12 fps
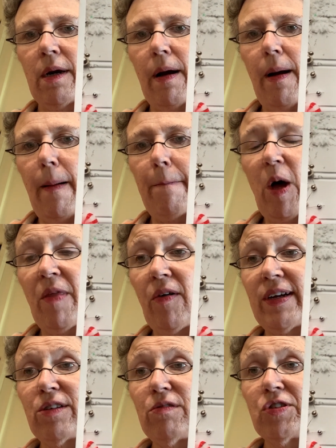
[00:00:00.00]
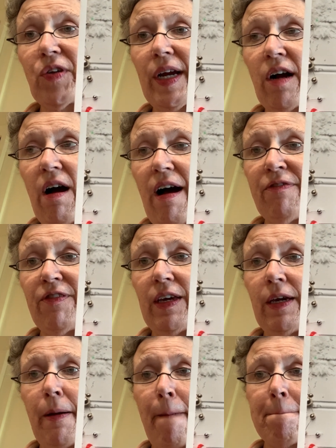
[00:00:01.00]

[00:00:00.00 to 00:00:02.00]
Although I do drink coffee,